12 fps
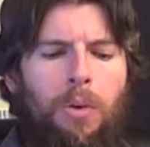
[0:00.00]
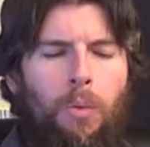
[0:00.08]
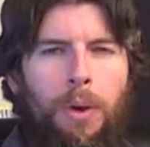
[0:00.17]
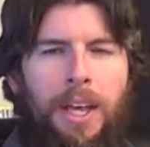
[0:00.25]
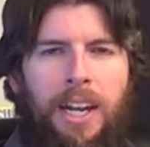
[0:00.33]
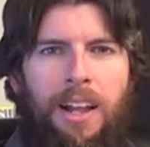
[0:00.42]

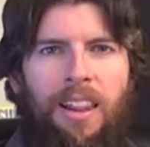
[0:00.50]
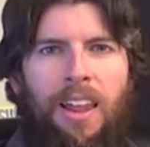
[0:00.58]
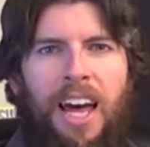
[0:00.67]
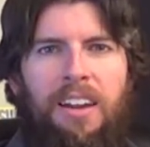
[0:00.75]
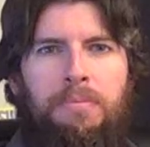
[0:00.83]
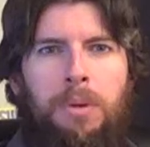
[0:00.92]
when a
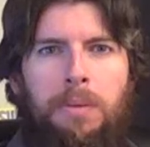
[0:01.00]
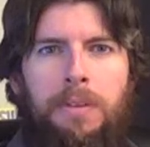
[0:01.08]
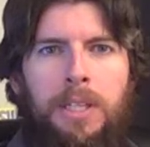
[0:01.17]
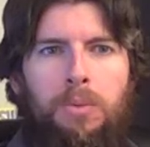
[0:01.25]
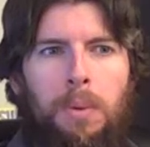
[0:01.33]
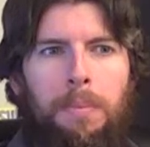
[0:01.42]
lot of
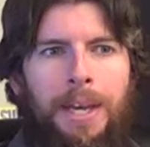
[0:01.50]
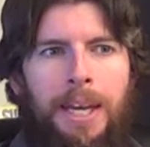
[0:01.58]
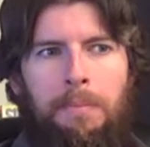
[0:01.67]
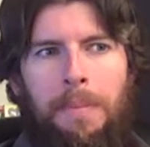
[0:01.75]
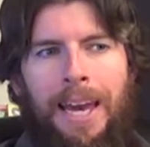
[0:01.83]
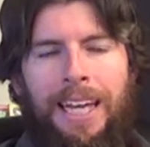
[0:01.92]
movies were
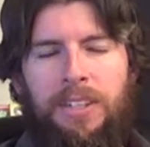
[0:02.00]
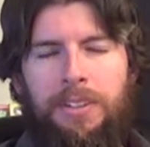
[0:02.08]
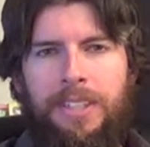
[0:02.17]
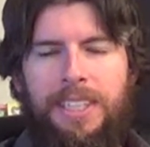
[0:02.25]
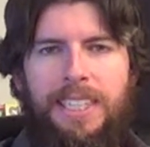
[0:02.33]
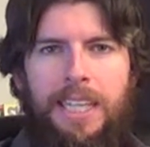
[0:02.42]
being made
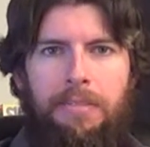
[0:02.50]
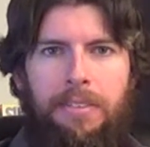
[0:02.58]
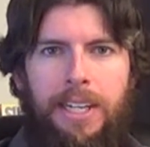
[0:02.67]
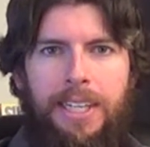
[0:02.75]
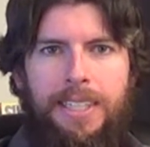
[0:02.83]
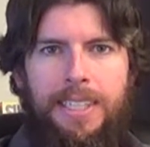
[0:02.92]
during the
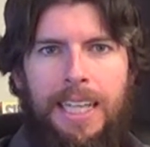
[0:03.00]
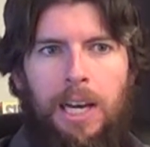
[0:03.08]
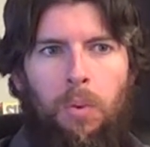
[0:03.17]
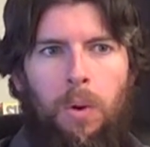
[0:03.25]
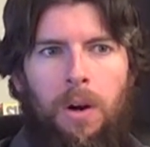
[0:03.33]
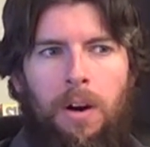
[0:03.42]
70s
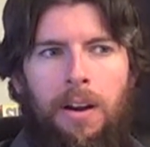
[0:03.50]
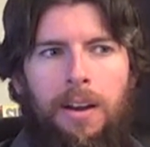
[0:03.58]
that were